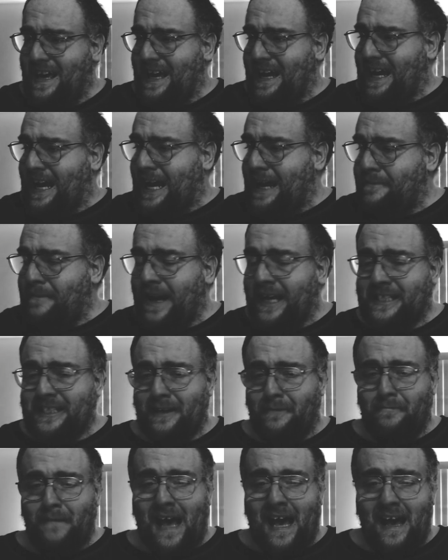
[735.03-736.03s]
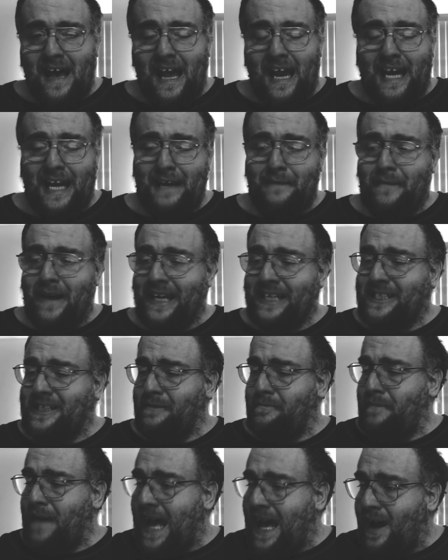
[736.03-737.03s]
He makes a mound. He makes a
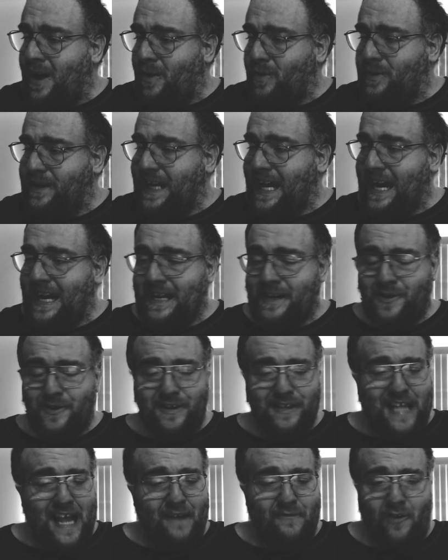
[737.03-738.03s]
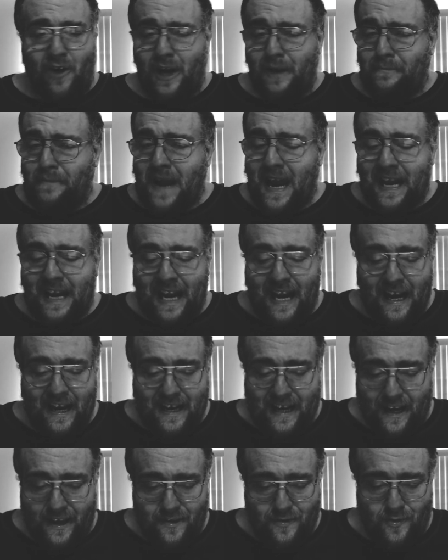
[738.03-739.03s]
mound, and you that running back can't
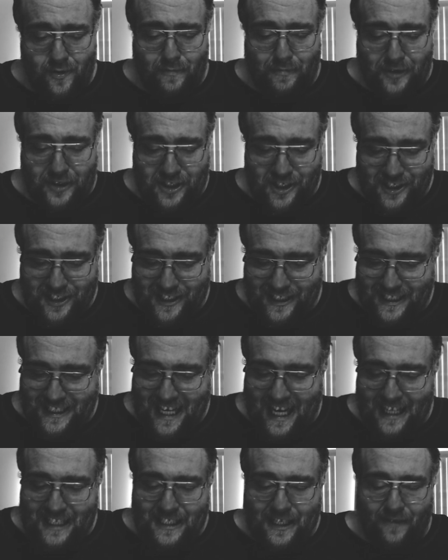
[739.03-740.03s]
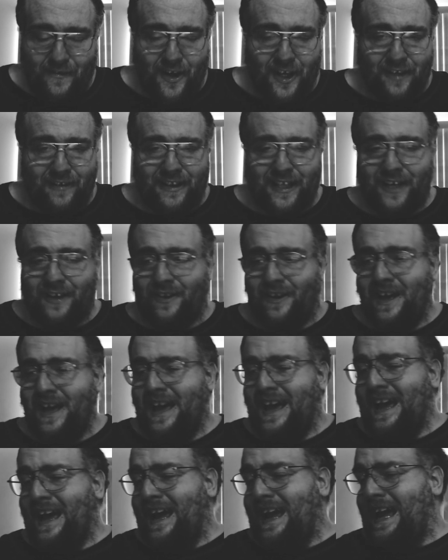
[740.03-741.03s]
get through. But Justin Scott's a real deal.
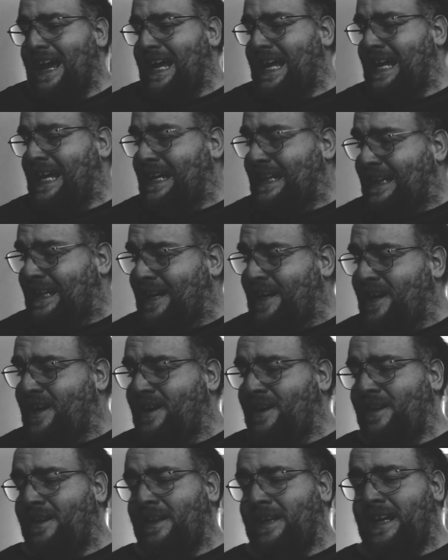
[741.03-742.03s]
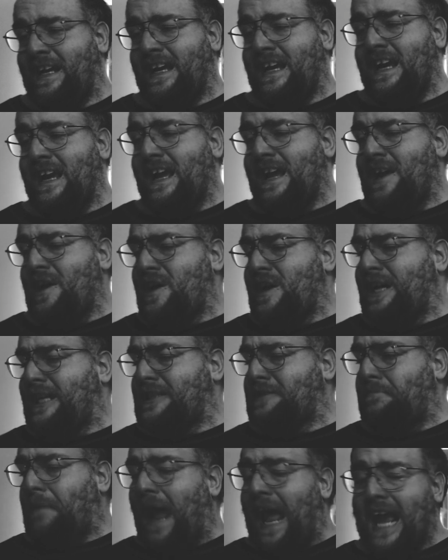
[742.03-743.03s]
He literally
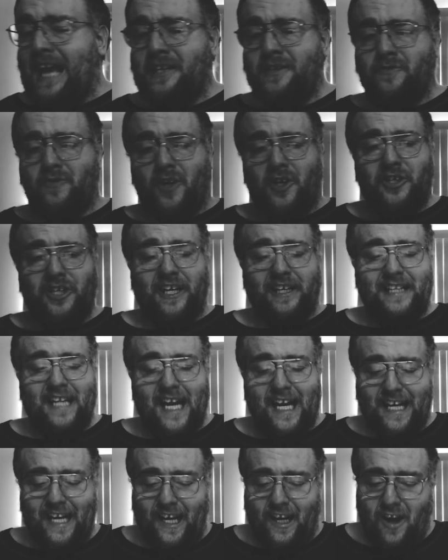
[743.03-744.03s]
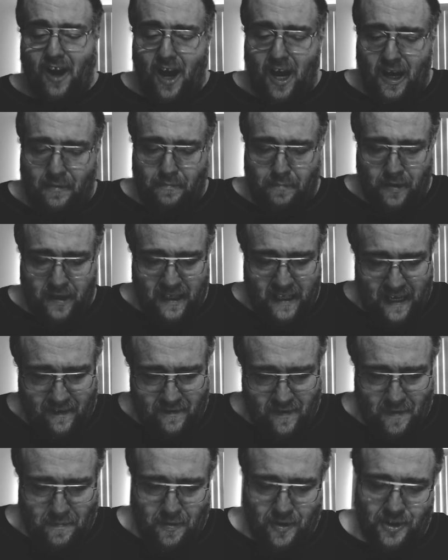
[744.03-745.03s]
his pass rushing technique
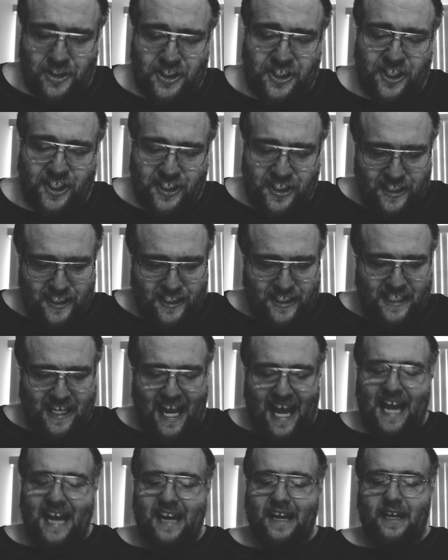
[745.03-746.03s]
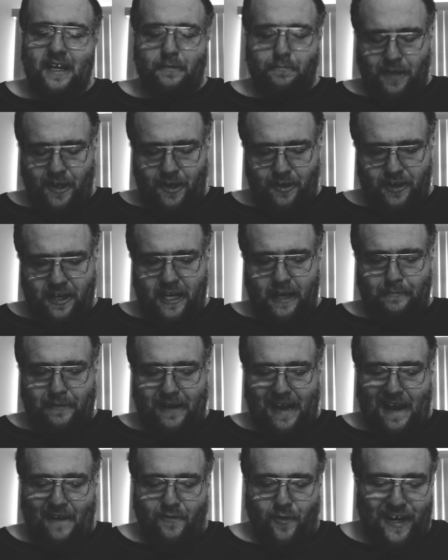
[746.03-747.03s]
unbelievable. Justin Scott, player to keep an
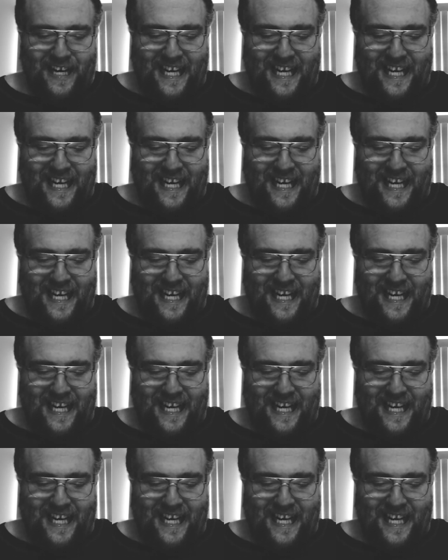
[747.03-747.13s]
eye for.